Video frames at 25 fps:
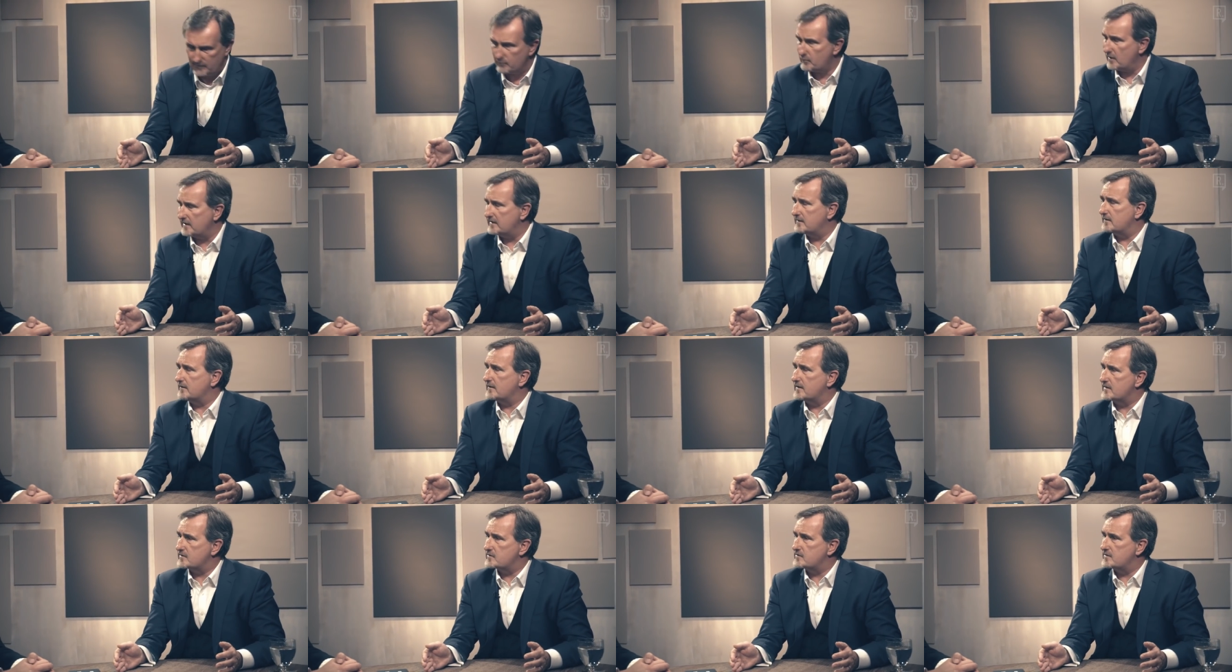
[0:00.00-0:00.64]
a
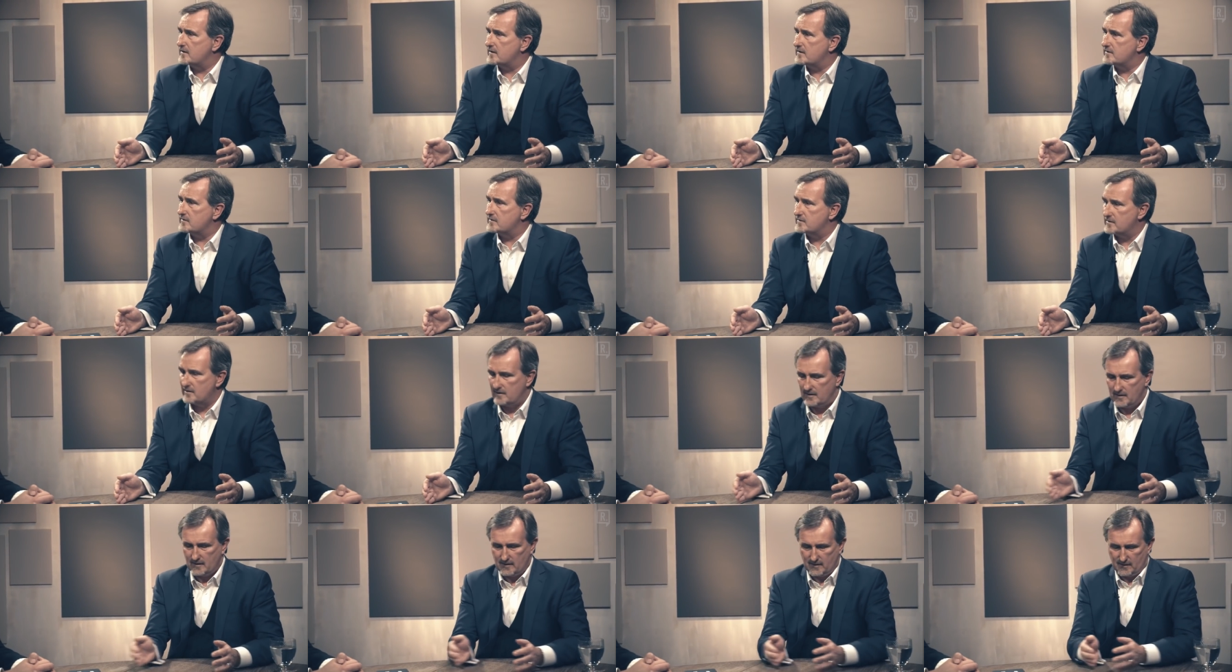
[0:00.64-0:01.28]
rental exchange,
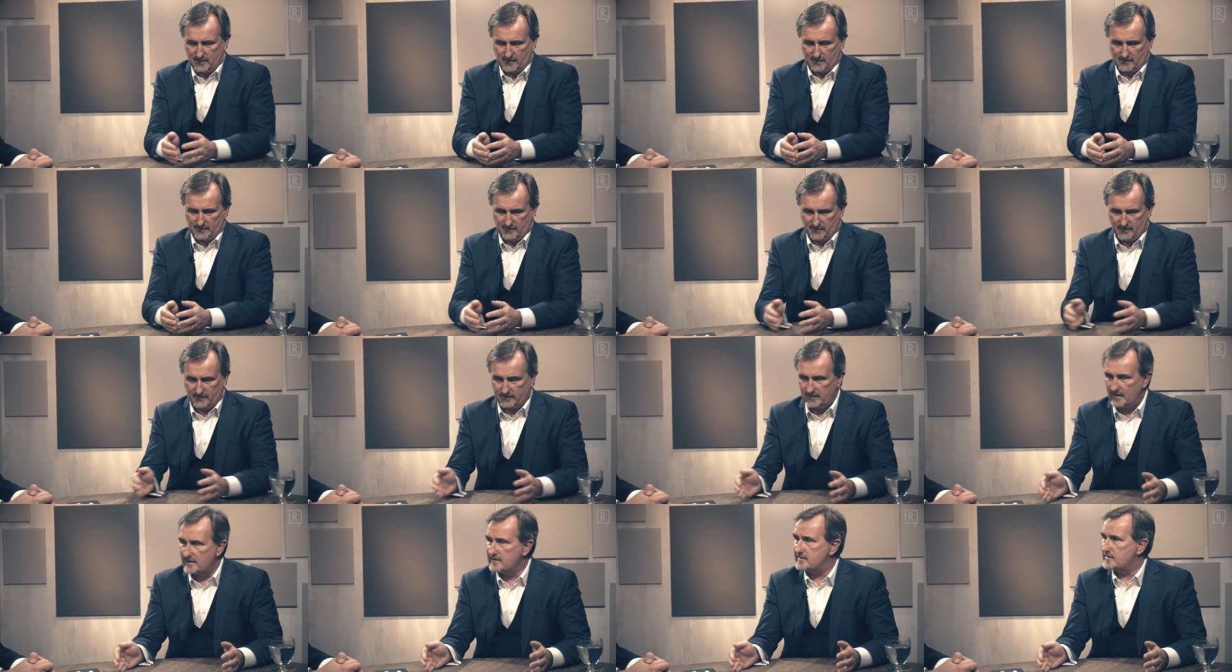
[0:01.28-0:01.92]
a
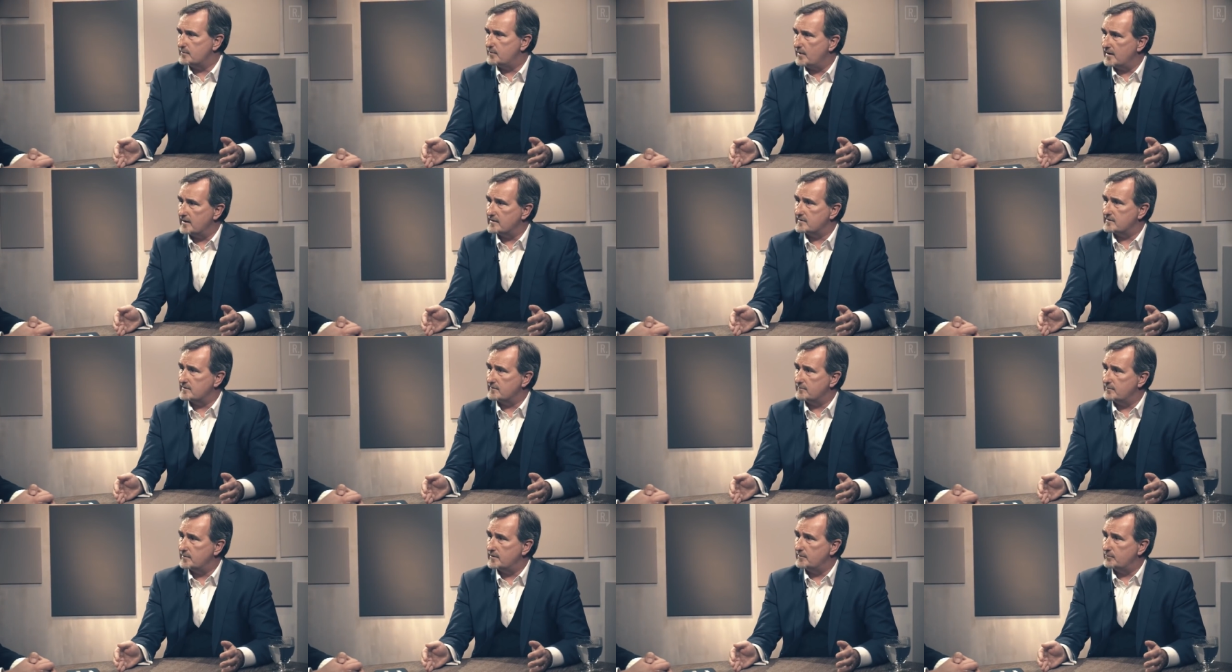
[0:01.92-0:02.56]
database
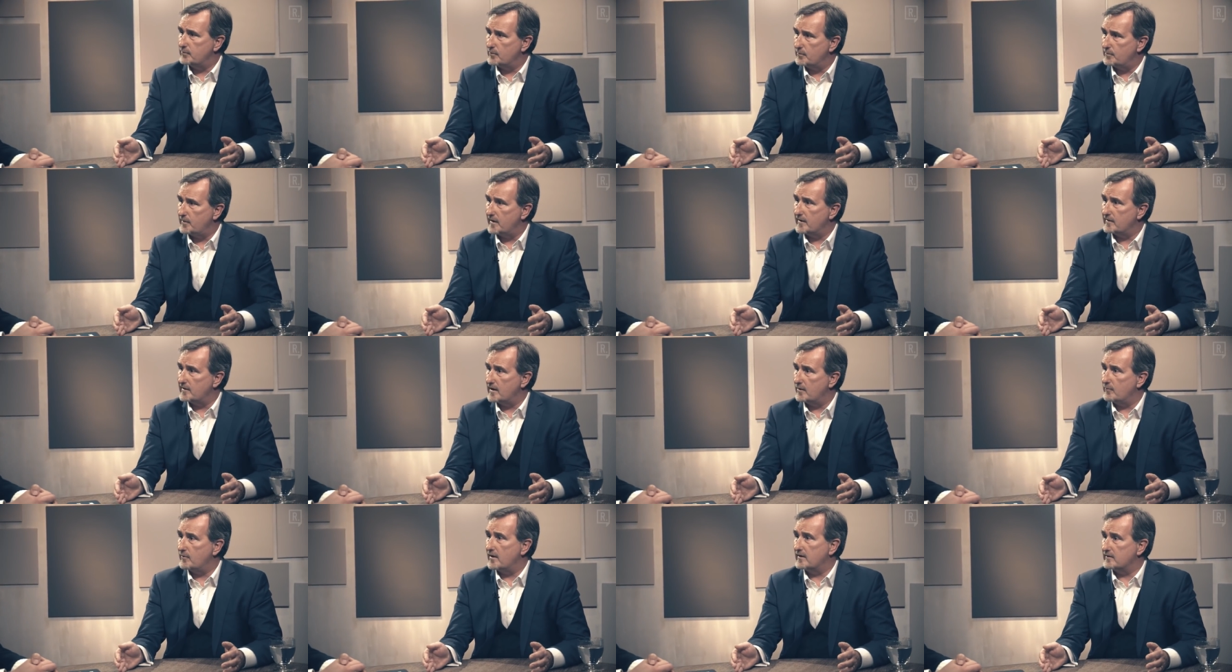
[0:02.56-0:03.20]
of people who pay
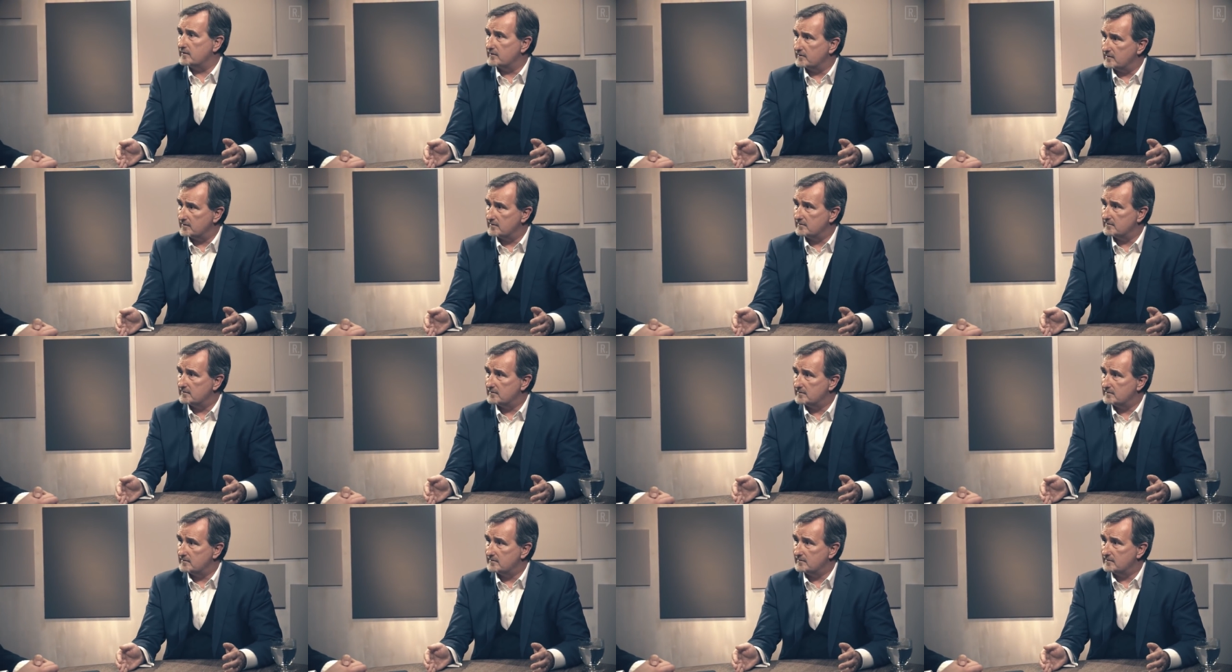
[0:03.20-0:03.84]
their rent.
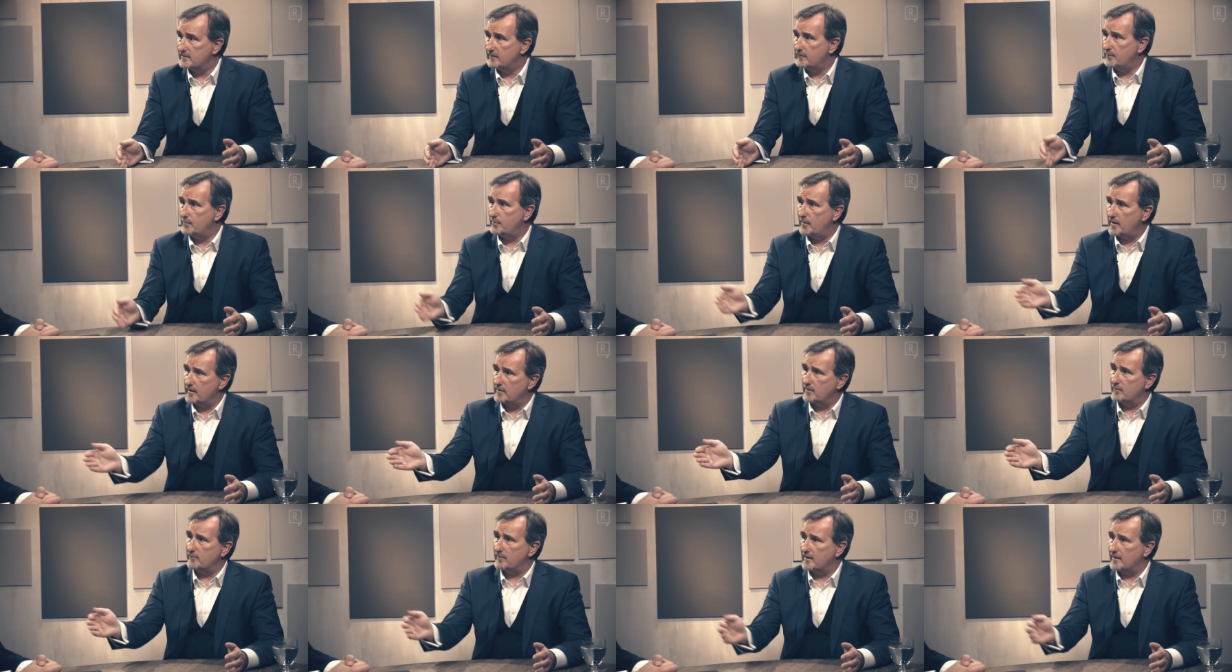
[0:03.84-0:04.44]
If you pay your